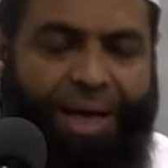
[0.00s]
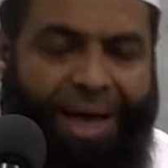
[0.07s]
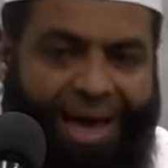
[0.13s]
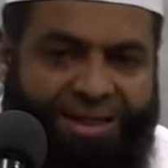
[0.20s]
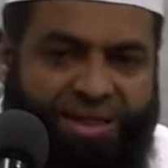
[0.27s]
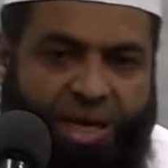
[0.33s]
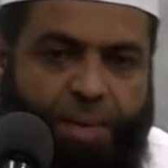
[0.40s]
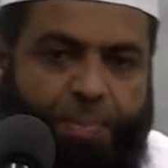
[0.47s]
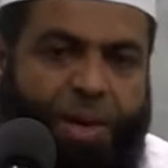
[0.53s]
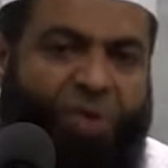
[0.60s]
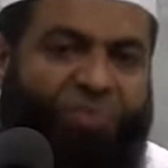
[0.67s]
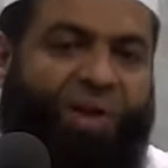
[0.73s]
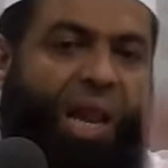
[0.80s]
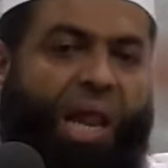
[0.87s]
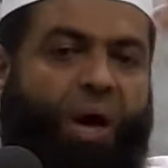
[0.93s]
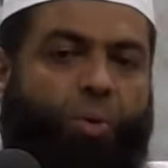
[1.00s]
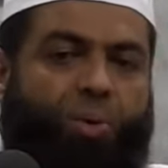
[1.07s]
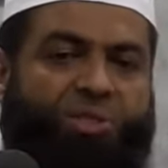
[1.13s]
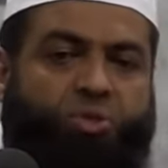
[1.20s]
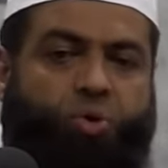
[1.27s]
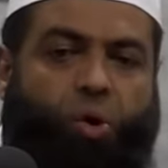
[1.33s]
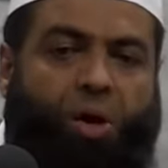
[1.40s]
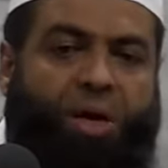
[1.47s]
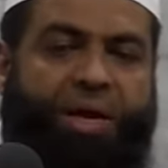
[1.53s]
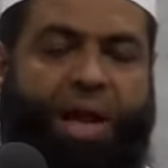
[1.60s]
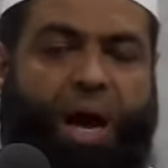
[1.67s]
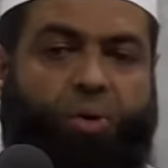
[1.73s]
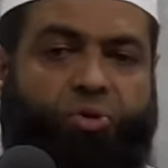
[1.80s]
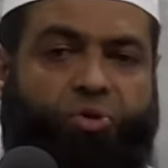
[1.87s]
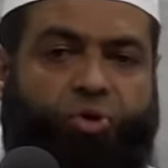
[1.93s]
And the Nabi of Allah was calling
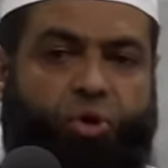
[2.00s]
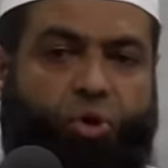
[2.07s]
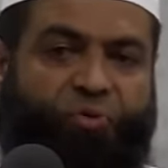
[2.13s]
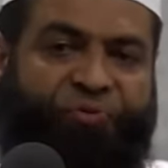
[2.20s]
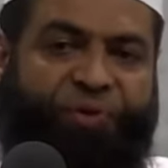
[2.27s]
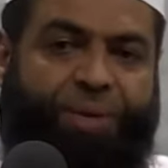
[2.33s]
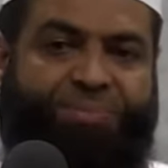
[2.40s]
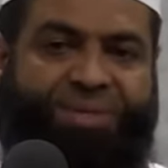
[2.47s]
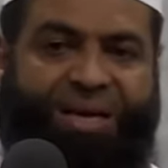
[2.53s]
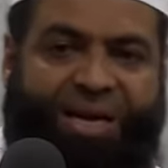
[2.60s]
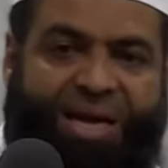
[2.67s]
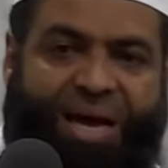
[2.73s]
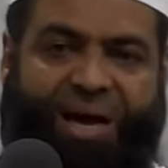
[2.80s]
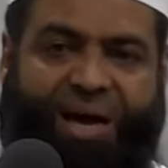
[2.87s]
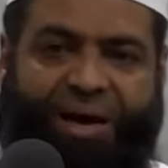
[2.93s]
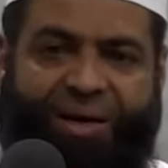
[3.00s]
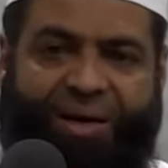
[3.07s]
out to you from the rear.